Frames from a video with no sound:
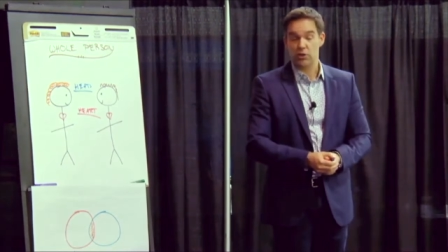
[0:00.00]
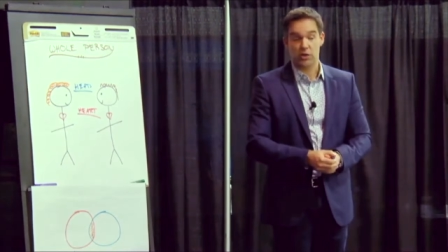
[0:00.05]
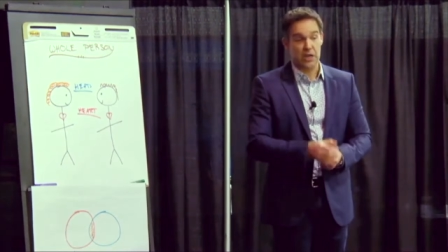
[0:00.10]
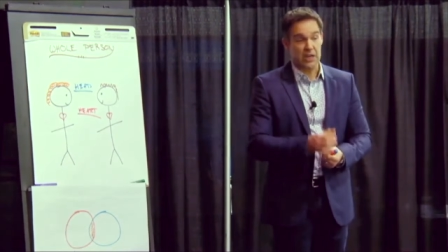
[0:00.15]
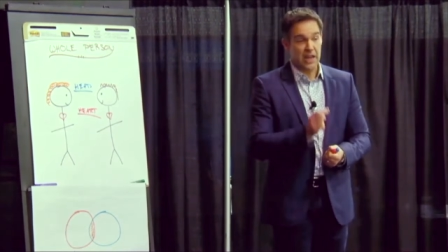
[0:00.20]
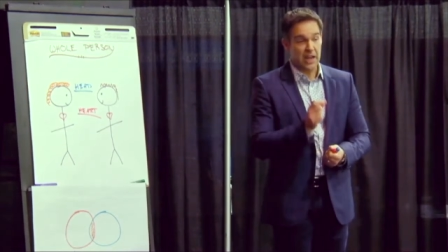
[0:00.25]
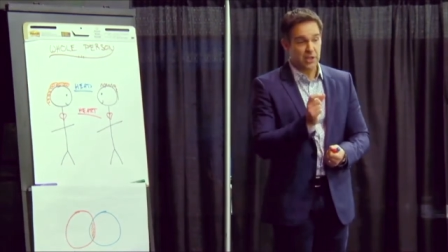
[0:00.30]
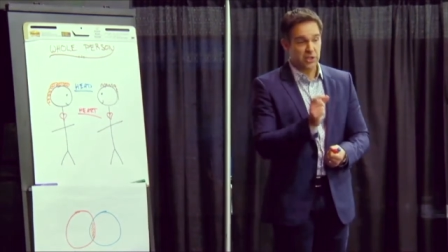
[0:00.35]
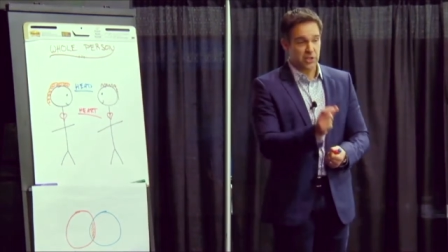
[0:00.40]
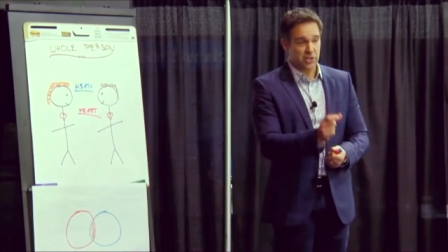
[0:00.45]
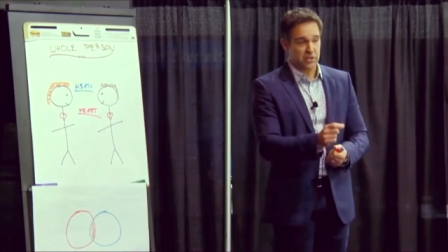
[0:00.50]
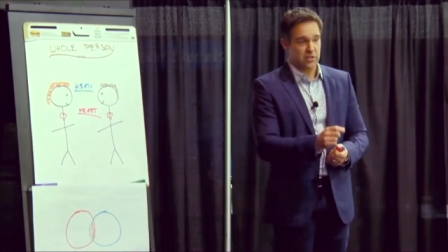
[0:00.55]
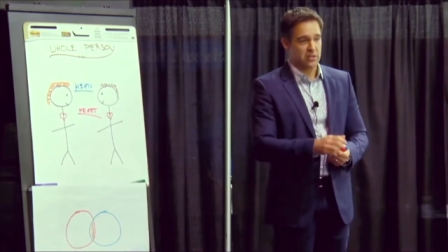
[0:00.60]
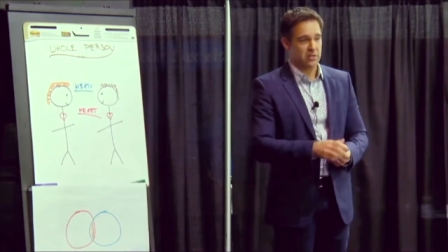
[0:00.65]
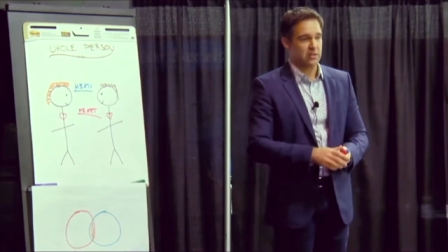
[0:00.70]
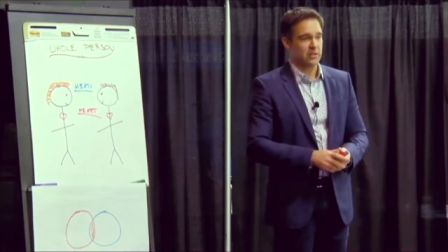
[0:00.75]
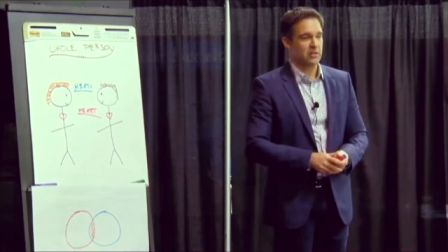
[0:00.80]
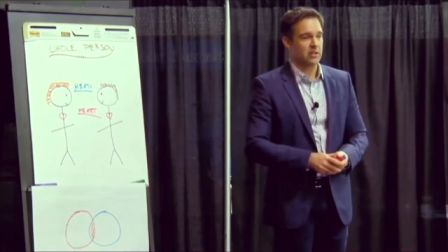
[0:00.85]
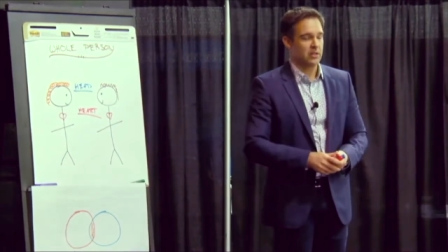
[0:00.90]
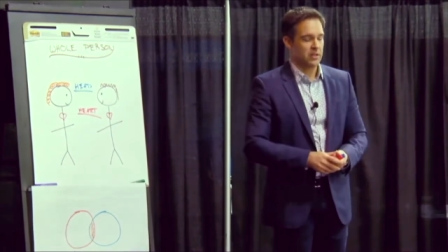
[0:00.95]
So connection
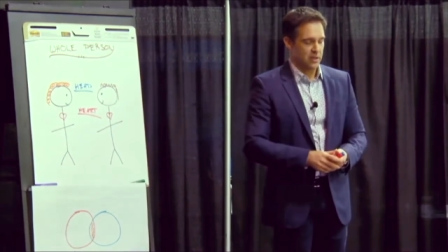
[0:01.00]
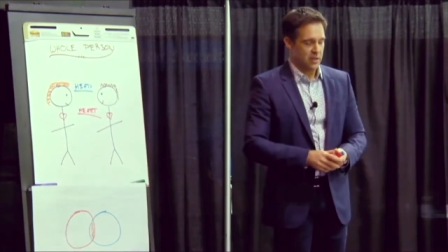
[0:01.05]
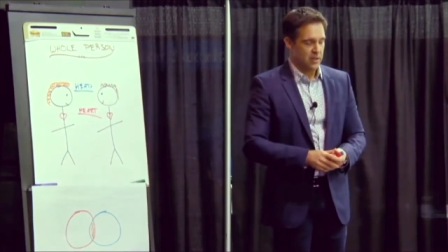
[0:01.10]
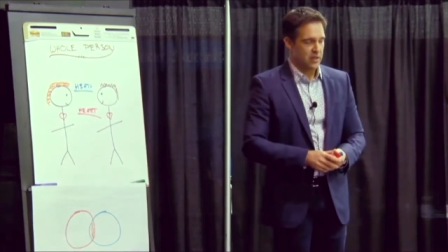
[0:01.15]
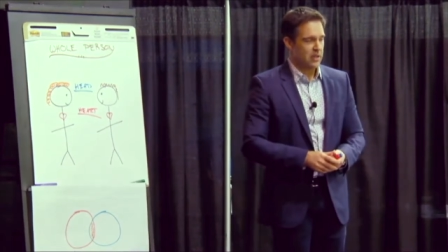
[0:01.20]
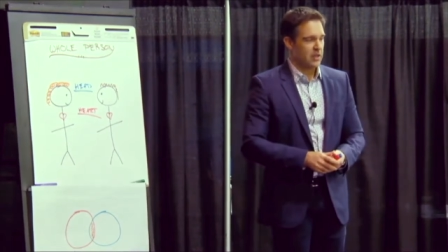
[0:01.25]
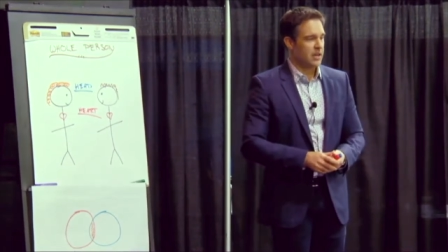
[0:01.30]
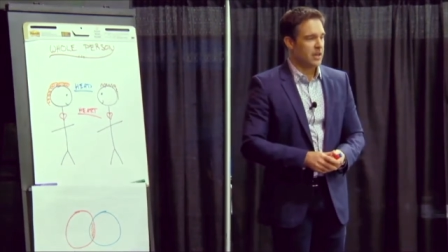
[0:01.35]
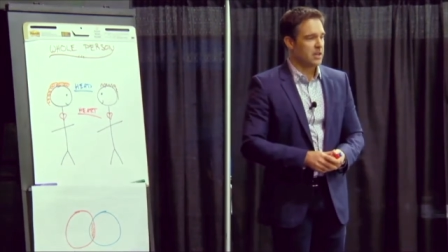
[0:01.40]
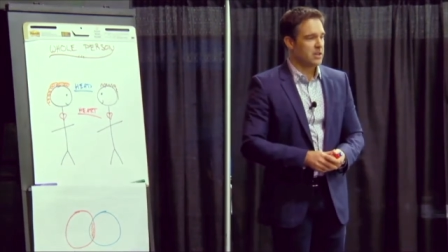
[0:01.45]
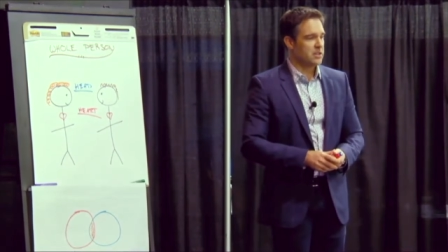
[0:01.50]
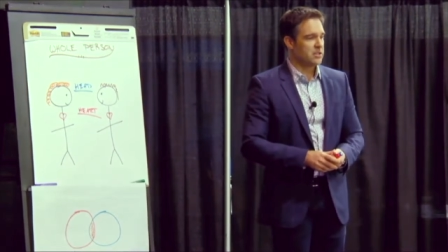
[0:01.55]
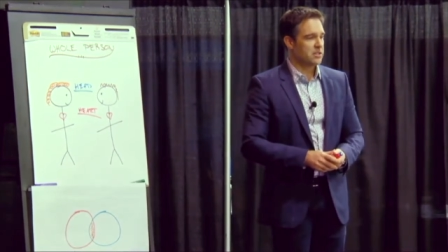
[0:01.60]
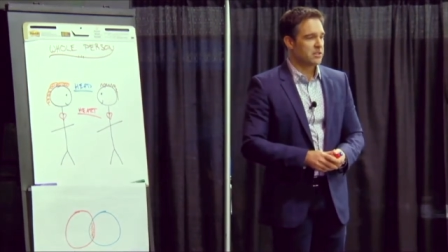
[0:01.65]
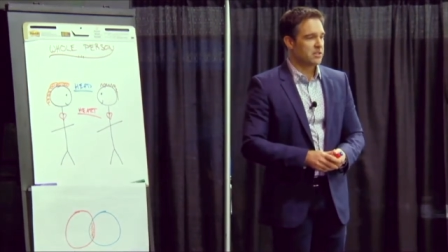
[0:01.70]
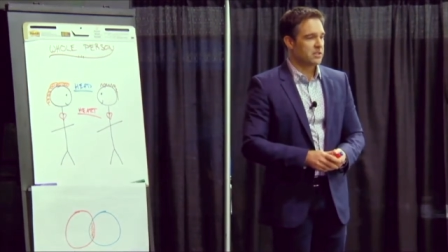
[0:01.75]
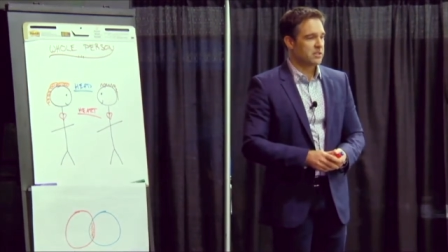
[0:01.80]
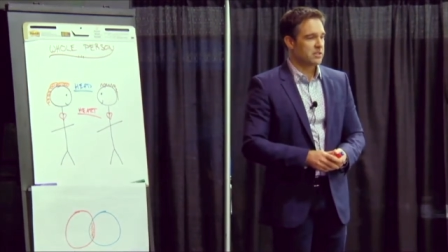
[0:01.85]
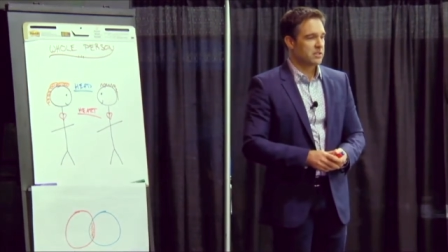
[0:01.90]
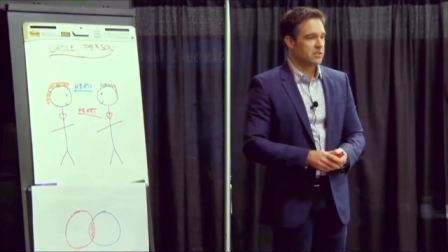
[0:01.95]

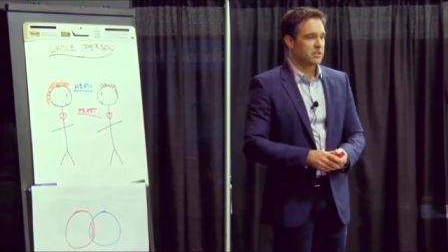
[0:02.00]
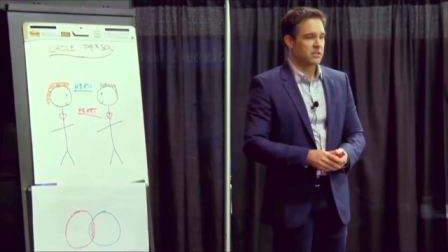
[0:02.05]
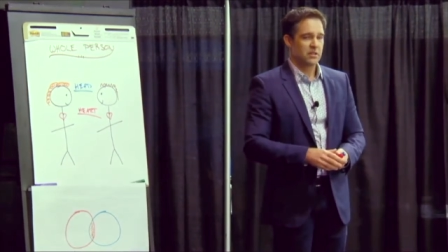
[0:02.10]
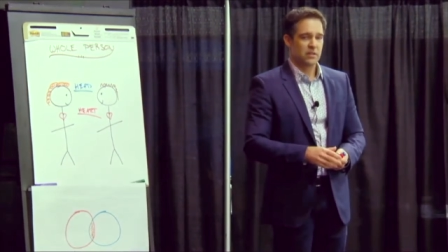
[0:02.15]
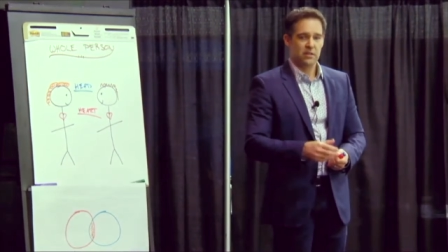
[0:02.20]
is